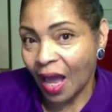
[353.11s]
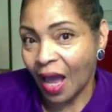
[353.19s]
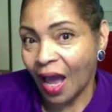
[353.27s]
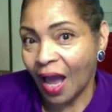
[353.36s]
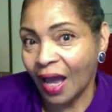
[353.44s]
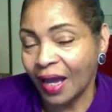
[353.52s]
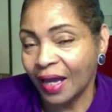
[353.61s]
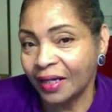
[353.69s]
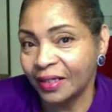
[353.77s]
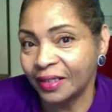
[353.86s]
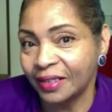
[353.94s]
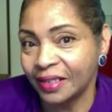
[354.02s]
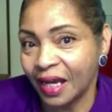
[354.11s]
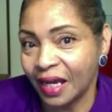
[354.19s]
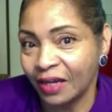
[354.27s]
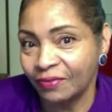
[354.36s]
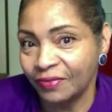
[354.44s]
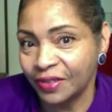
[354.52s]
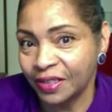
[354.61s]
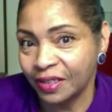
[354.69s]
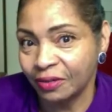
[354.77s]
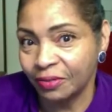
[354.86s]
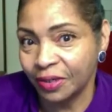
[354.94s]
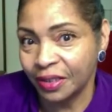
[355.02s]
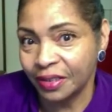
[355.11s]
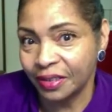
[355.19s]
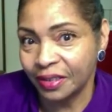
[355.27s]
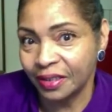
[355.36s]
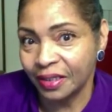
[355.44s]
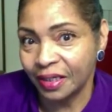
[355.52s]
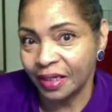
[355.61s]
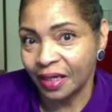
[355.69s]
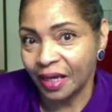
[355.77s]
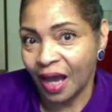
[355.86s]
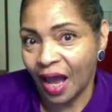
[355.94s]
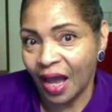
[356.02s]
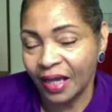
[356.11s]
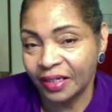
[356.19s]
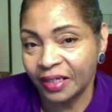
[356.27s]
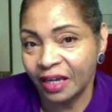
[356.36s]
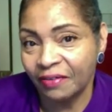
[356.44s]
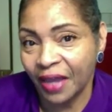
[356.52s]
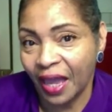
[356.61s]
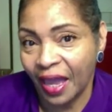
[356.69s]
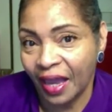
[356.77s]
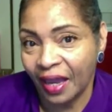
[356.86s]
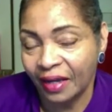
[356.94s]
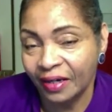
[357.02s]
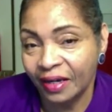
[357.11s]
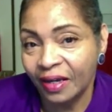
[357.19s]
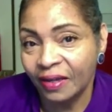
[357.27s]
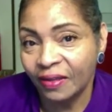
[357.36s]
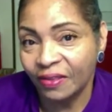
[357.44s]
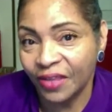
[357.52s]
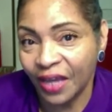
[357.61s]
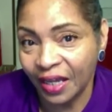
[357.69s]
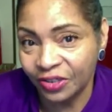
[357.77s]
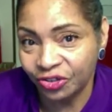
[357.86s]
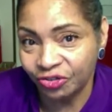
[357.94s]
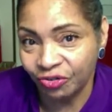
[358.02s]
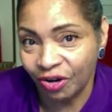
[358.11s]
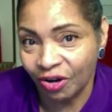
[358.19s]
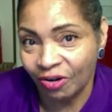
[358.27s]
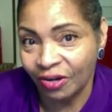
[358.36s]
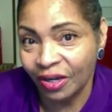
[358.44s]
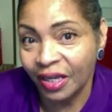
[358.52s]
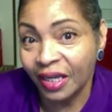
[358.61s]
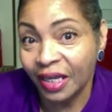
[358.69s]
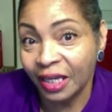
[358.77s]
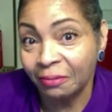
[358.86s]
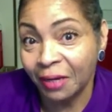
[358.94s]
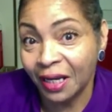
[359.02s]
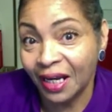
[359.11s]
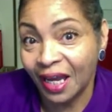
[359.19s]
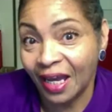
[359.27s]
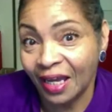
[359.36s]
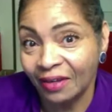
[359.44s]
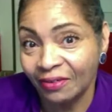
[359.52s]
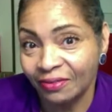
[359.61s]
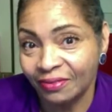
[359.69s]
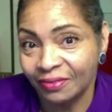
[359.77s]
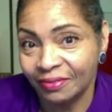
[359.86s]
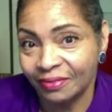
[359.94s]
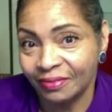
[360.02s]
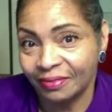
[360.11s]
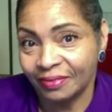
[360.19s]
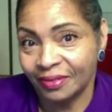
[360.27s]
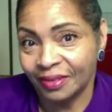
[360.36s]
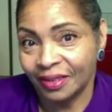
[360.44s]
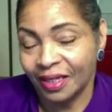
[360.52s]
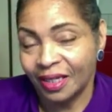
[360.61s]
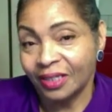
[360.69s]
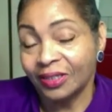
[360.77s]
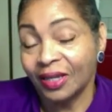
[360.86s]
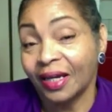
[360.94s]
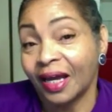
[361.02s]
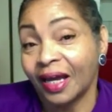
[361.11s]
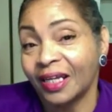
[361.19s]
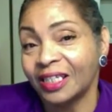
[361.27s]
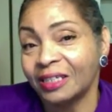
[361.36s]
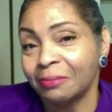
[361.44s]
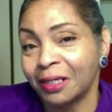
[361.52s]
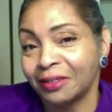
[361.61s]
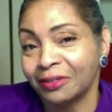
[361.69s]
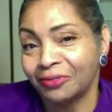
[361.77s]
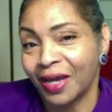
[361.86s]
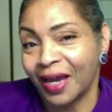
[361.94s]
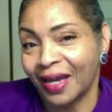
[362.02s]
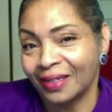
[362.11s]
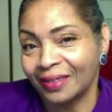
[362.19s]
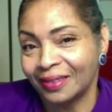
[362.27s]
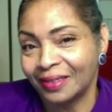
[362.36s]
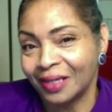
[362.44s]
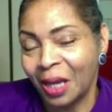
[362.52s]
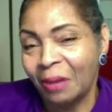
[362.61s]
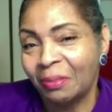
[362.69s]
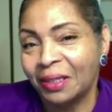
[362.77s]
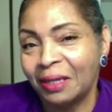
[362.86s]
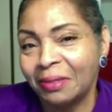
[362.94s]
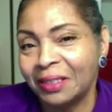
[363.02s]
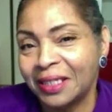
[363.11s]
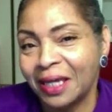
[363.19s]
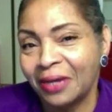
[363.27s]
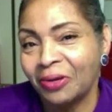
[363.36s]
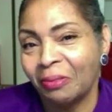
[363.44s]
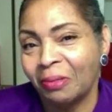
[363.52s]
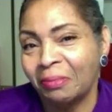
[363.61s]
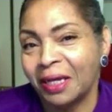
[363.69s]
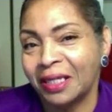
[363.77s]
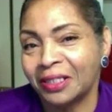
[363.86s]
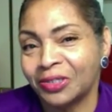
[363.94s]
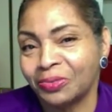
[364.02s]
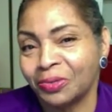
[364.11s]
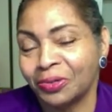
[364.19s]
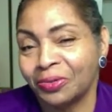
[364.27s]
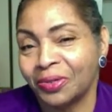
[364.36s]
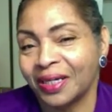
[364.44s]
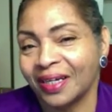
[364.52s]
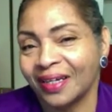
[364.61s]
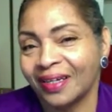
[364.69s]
I had a desire for cigarettes I had never had that strong in my life. So I kind of smelled the rat. But let me tell you, I'm going to make this real quick.